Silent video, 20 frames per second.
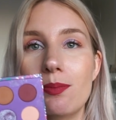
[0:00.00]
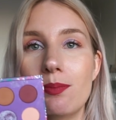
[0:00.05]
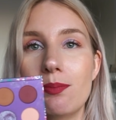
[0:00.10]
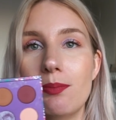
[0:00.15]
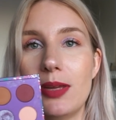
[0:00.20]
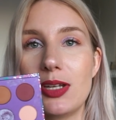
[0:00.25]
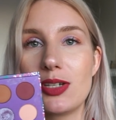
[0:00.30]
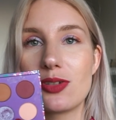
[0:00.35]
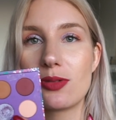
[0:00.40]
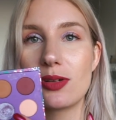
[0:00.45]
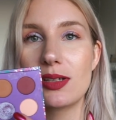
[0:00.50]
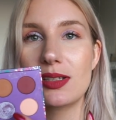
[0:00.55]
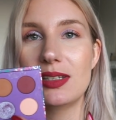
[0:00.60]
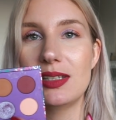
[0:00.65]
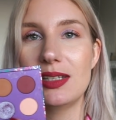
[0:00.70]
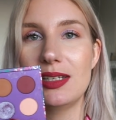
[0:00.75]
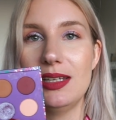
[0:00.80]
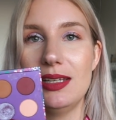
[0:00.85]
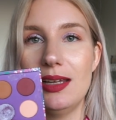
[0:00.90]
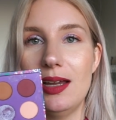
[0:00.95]

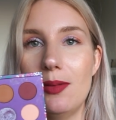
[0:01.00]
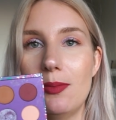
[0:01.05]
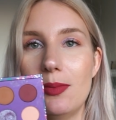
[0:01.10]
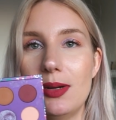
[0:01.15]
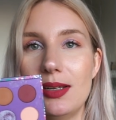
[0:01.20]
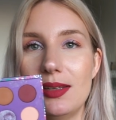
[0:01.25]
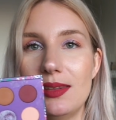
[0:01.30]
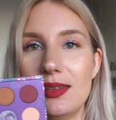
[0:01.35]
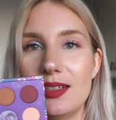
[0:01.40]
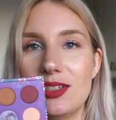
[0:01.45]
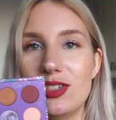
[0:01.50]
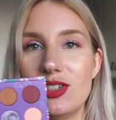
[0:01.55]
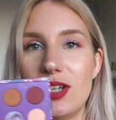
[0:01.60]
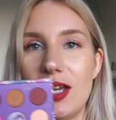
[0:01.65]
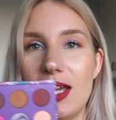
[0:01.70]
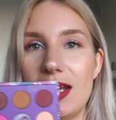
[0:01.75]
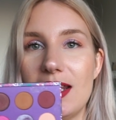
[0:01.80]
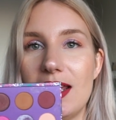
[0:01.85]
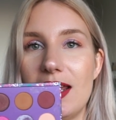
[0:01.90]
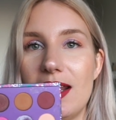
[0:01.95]
Majority I'm wearing this
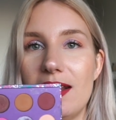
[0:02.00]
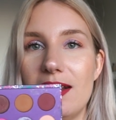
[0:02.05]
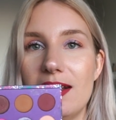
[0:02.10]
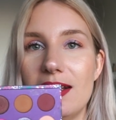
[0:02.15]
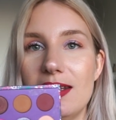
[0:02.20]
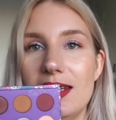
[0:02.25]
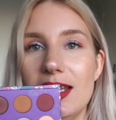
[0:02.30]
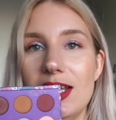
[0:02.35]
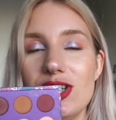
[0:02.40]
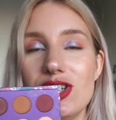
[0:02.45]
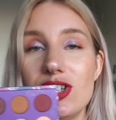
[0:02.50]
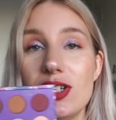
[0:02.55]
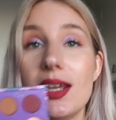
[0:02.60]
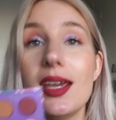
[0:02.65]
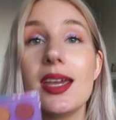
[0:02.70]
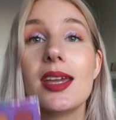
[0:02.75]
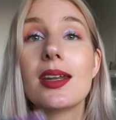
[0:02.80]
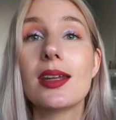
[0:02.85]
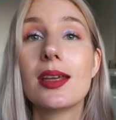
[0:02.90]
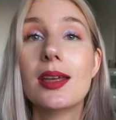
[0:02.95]
shade and that
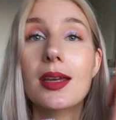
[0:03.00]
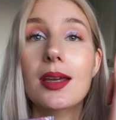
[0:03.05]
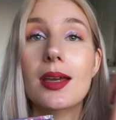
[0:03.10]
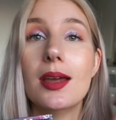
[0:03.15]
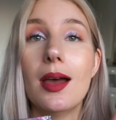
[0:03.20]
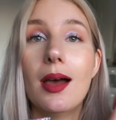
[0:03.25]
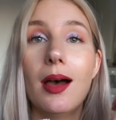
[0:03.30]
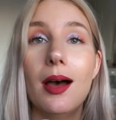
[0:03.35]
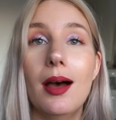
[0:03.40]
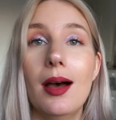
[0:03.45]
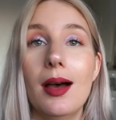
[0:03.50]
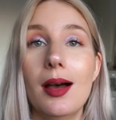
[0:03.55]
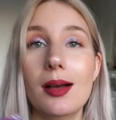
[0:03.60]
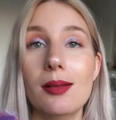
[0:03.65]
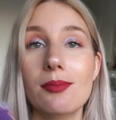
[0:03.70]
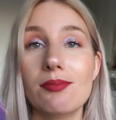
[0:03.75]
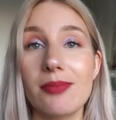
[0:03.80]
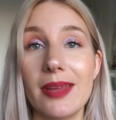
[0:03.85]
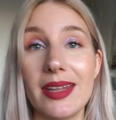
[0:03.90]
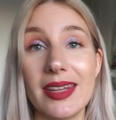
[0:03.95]
shade.
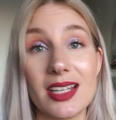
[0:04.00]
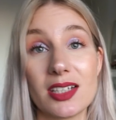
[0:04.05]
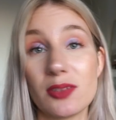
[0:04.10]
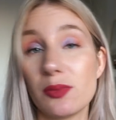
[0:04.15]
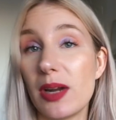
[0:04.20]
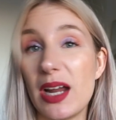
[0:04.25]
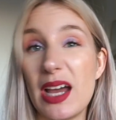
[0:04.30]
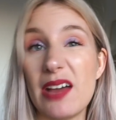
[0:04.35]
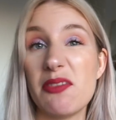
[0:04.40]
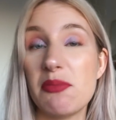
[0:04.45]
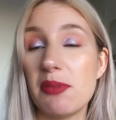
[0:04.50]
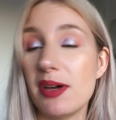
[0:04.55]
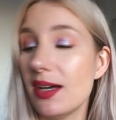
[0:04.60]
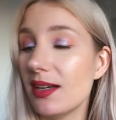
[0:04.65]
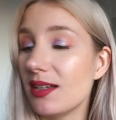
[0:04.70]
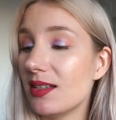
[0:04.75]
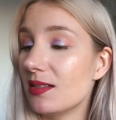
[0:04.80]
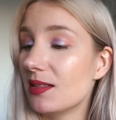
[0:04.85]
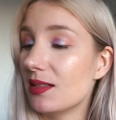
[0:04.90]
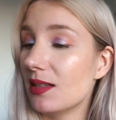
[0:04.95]
And that's what I have in my
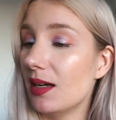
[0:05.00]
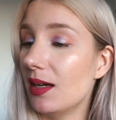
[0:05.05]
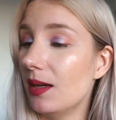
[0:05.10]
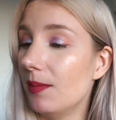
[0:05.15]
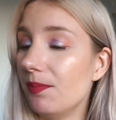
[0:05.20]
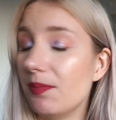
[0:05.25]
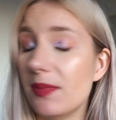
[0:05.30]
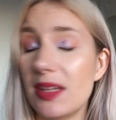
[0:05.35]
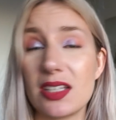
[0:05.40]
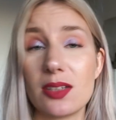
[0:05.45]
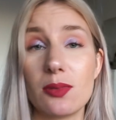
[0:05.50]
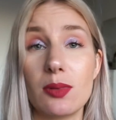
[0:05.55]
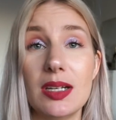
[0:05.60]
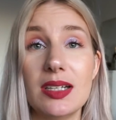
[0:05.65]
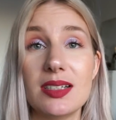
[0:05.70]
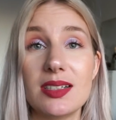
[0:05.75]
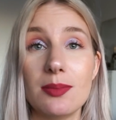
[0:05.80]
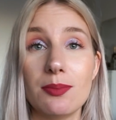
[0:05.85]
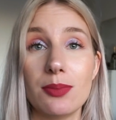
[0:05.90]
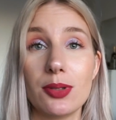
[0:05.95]
eyes. It's a really
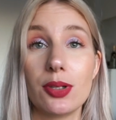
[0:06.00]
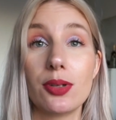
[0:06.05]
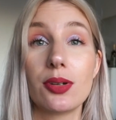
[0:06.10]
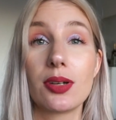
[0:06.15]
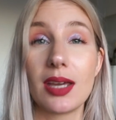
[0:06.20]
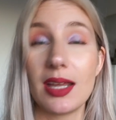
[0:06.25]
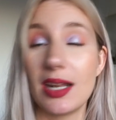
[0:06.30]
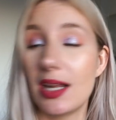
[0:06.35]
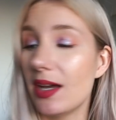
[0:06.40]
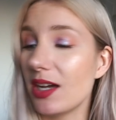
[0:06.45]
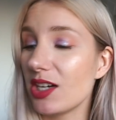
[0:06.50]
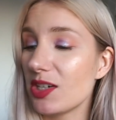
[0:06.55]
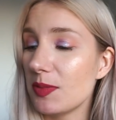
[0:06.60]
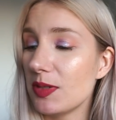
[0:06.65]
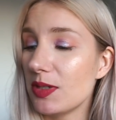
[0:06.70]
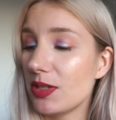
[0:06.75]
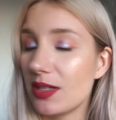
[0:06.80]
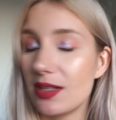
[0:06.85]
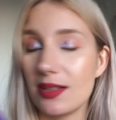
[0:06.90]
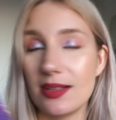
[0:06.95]
simple look, and I'm
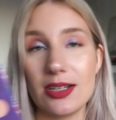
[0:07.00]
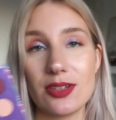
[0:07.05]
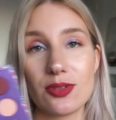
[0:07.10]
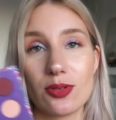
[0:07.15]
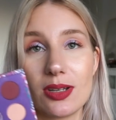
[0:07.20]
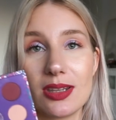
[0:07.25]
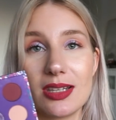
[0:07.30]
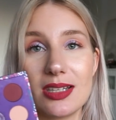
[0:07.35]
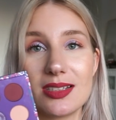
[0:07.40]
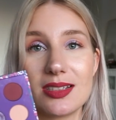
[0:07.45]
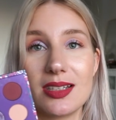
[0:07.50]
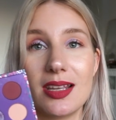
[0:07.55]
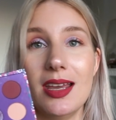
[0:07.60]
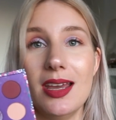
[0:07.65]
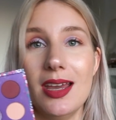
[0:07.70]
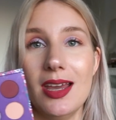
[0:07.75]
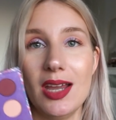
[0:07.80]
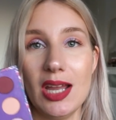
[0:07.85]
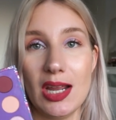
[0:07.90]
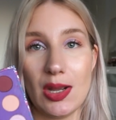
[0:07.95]
actually enjoying this
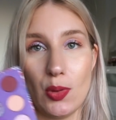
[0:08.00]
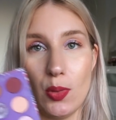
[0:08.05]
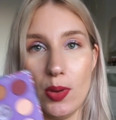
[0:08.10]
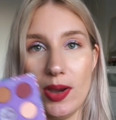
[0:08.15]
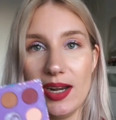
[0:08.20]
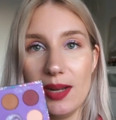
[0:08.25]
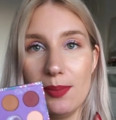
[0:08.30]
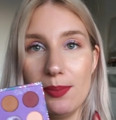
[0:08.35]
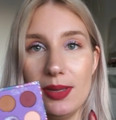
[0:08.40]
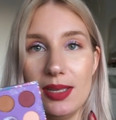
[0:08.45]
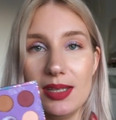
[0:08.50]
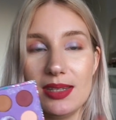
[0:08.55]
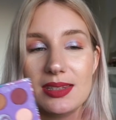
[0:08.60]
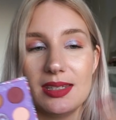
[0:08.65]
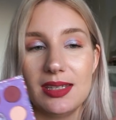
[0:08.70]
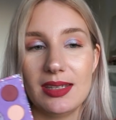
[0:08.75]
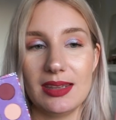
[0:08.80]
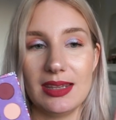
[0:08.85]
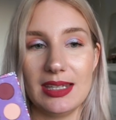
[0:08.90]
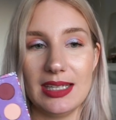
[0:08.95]
quite a bit.
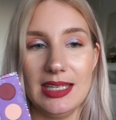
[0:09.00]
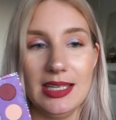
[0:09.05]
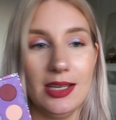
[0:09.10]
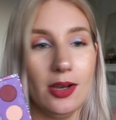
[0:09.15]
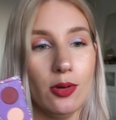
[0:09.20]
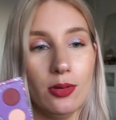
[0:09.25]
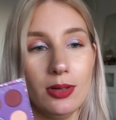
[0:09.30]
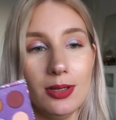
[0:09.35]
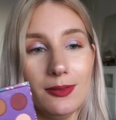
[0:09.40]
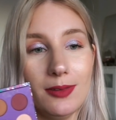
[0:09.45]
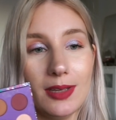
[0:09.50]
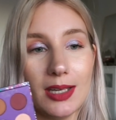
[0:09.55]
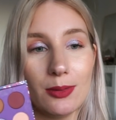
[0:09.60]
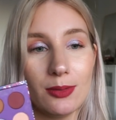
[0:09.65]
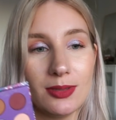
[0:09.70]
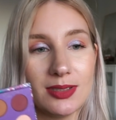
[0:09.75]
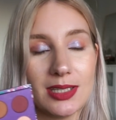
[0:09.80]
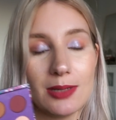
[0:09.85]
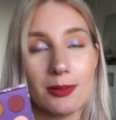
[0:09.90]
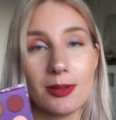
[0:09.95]
The only thing I
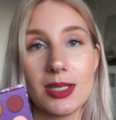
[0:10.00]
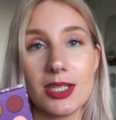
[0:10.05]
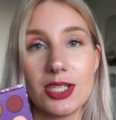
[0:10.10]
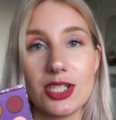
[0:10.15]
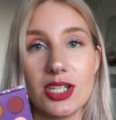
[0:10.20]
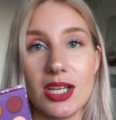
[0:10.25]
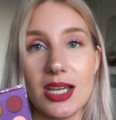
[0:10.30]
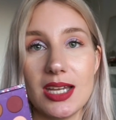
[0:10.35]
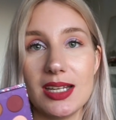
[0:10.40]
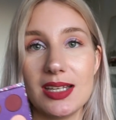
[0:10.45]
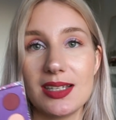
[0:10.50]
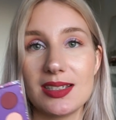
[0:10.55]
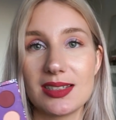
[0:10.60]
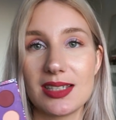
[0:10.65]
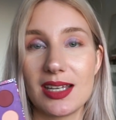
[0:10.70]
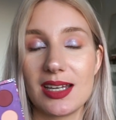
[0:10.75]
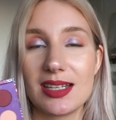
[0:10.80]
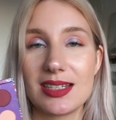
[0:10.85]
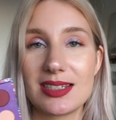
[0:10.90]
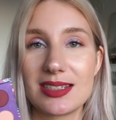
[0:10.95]
would say with this shade is
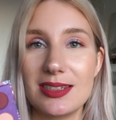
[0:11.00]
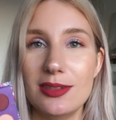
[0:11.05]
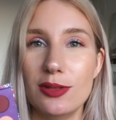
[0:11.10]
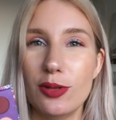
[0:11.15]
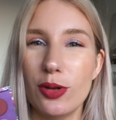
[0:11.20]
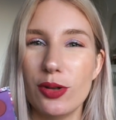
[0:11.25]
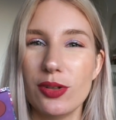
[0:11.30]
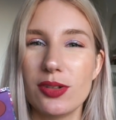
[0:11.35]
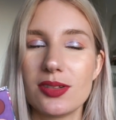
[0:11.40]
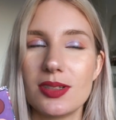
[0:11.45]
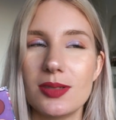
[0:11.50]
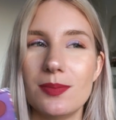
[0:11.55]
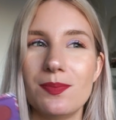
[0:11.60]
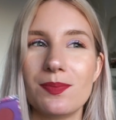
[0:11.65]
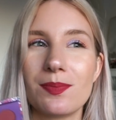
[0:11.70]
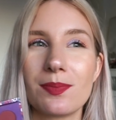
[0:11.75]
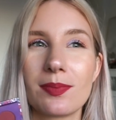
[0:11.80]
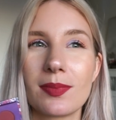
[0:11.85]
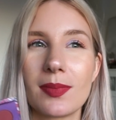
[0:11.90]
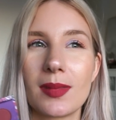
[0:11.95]
that it's not
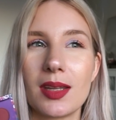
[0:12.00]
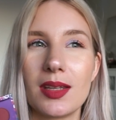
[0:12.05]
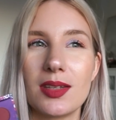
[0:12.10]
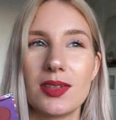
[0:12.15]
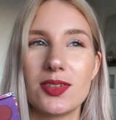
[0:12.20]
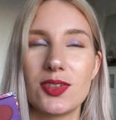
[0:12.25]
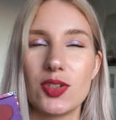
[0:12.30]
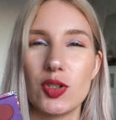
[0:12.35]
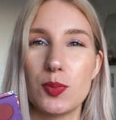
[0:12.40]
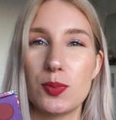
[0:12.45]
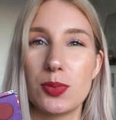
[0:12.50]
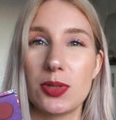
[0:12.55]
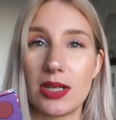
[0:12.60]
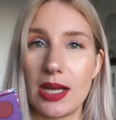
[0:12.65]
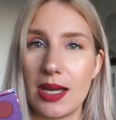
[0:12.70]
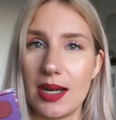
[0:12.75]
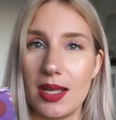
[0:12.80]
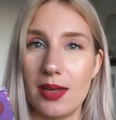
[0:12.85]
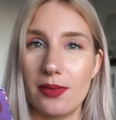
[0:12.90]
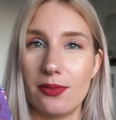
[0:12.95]
super
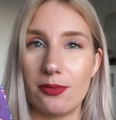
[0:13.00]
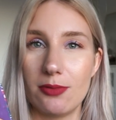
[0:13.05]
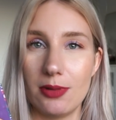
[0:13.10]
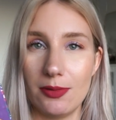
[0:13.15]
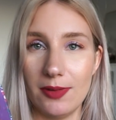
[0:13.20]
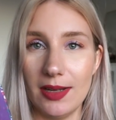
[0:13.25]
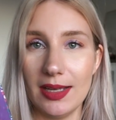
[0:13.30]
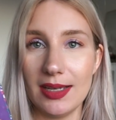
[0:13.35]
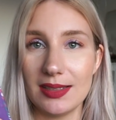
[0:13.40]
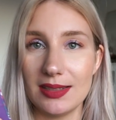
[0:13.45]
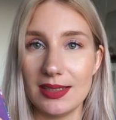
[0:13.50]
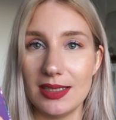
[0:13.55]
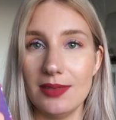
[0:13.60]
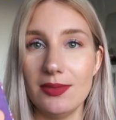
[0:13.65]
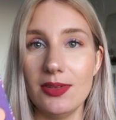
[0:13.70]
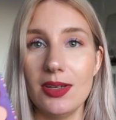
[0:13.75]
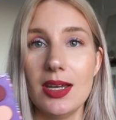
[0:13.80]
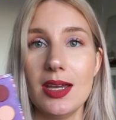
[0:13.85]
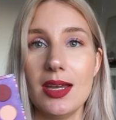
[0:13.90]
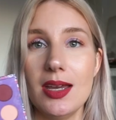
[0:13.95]
kind of reflective.